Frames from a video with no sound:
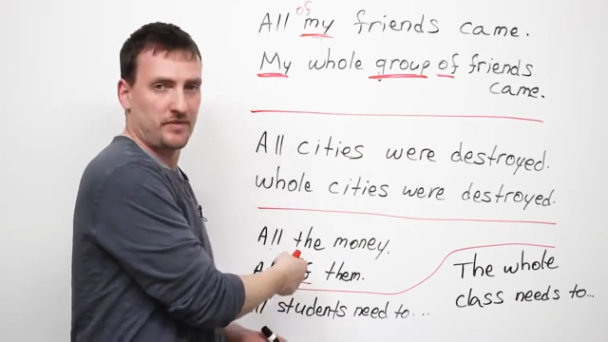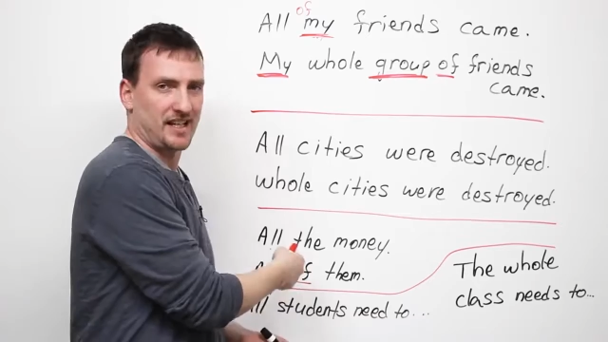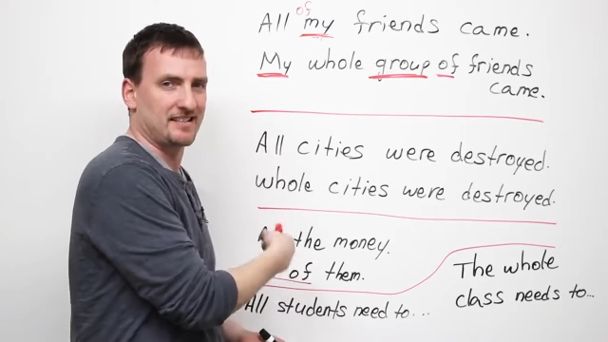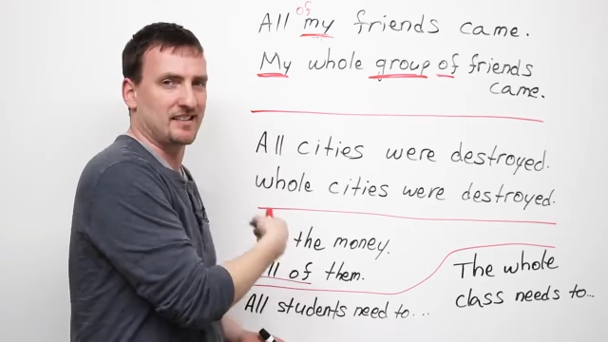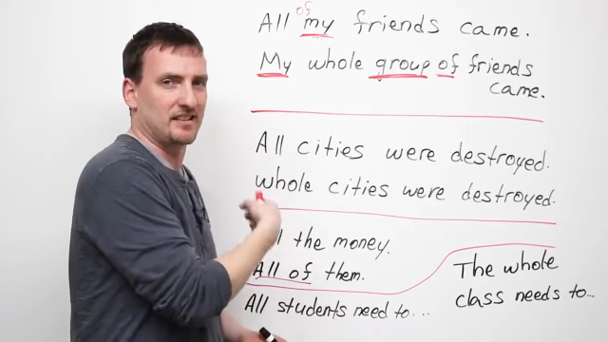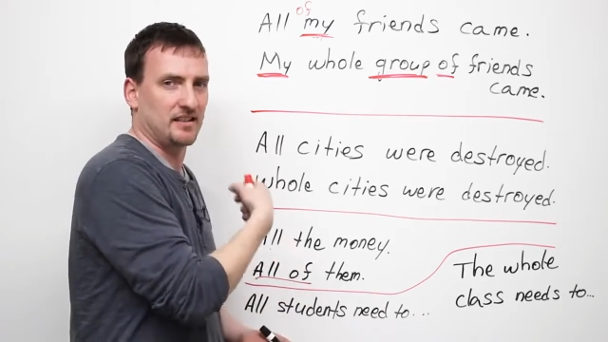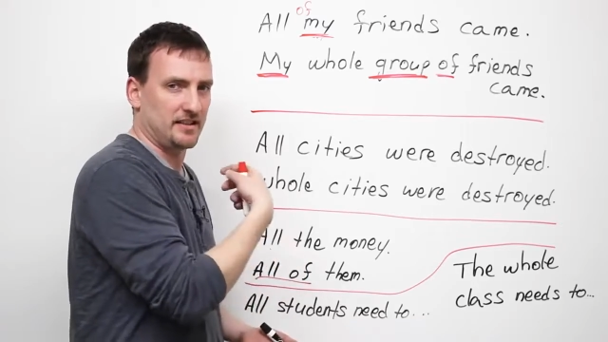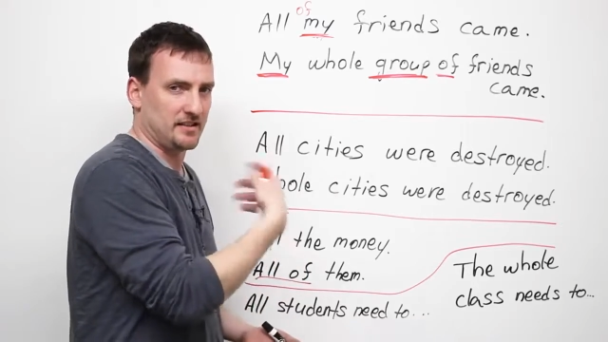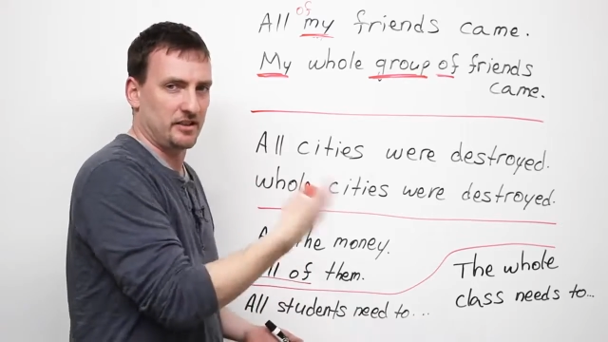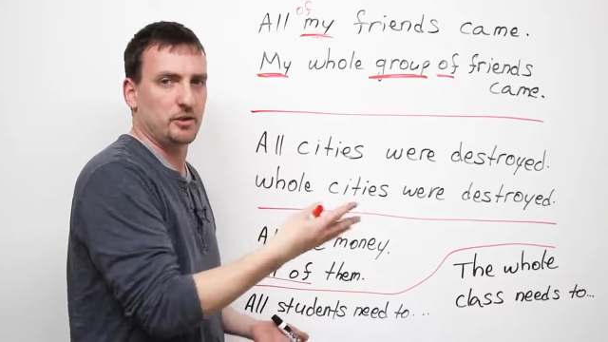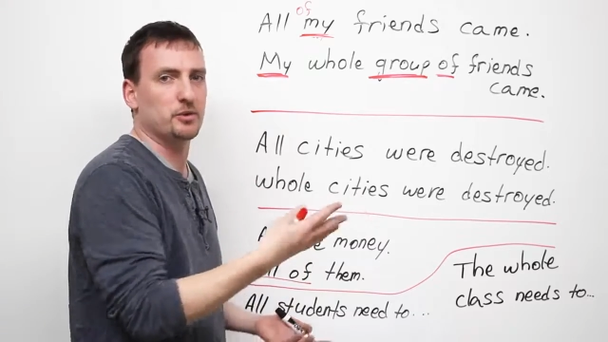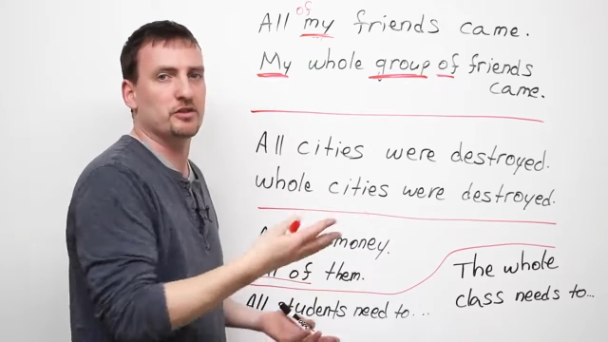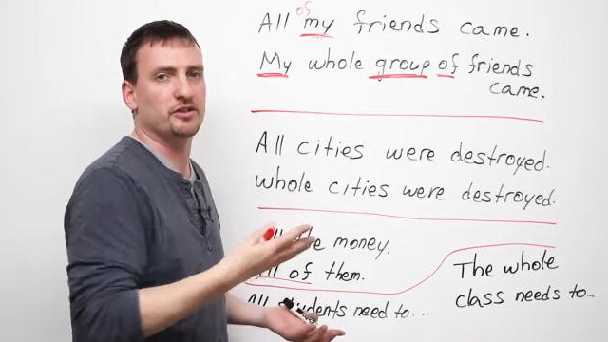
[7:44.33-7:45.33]
It's a
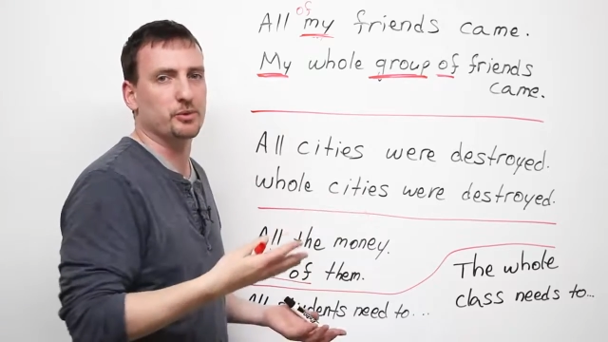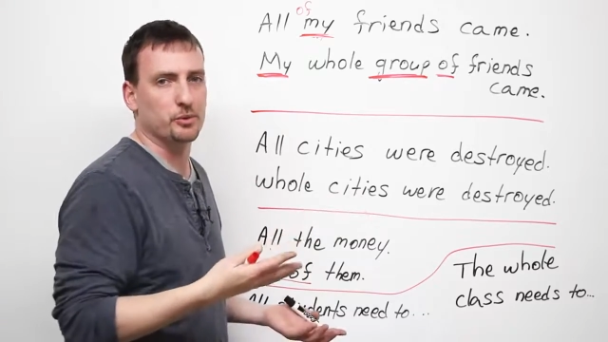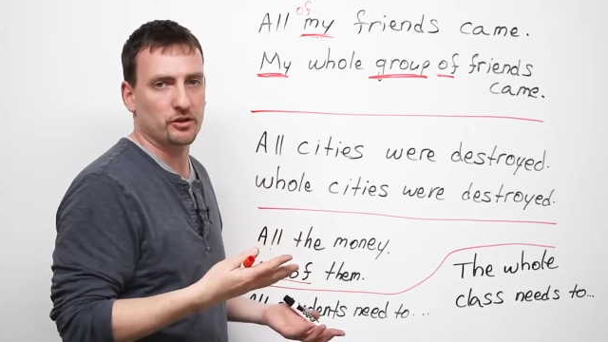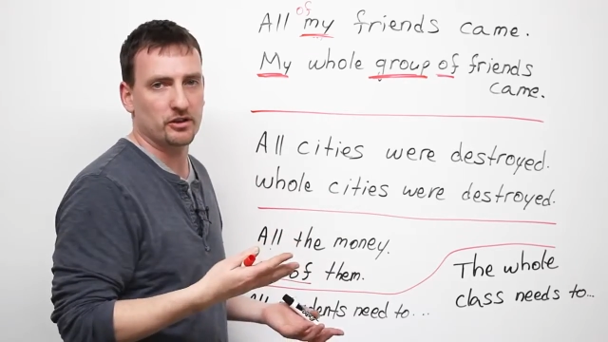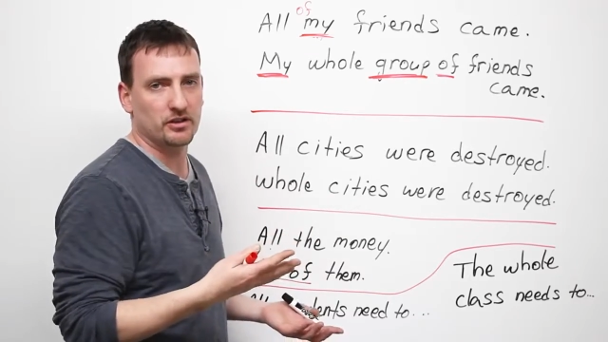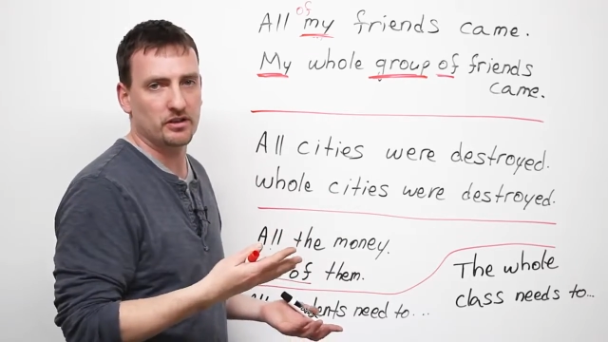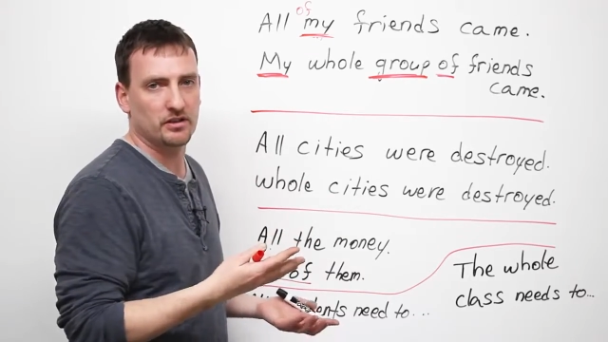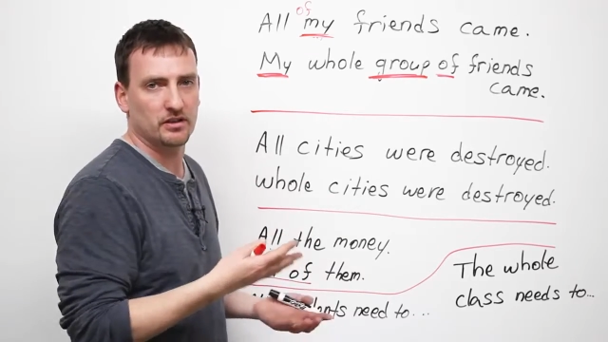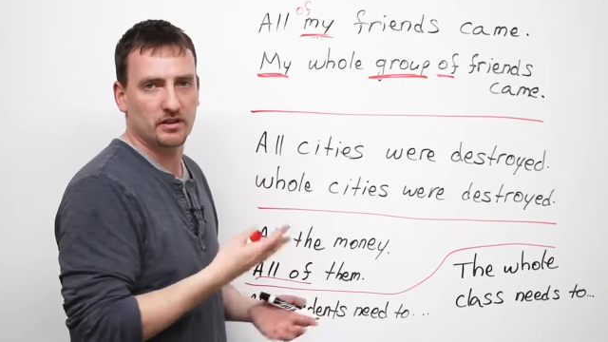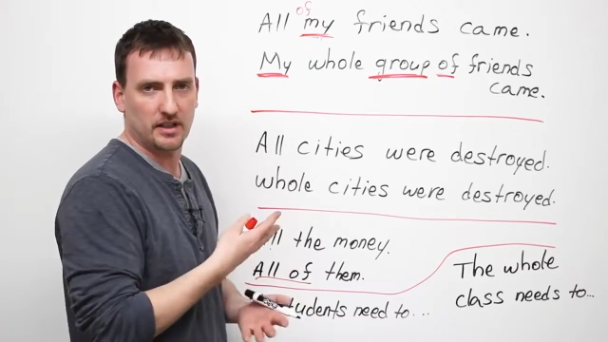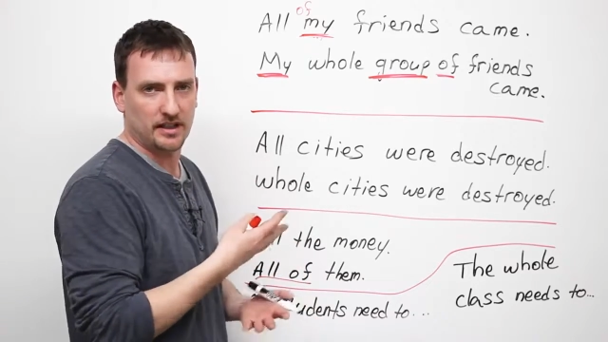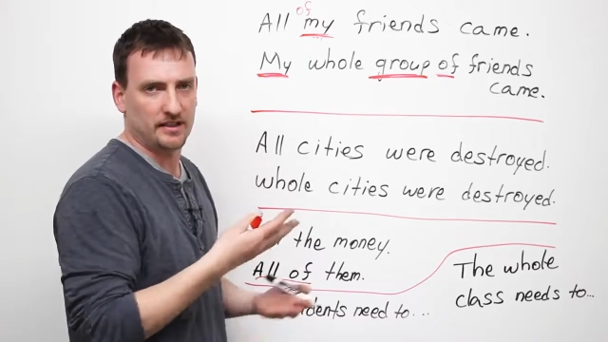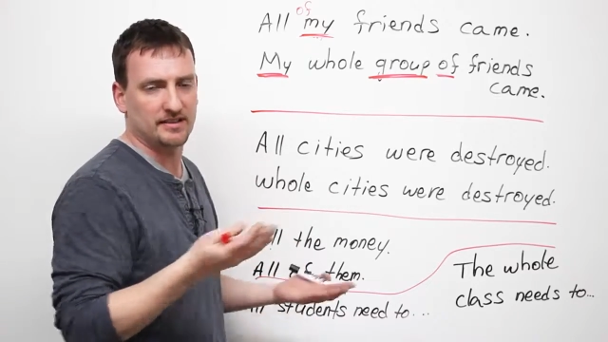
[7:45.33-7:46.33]
useless word. It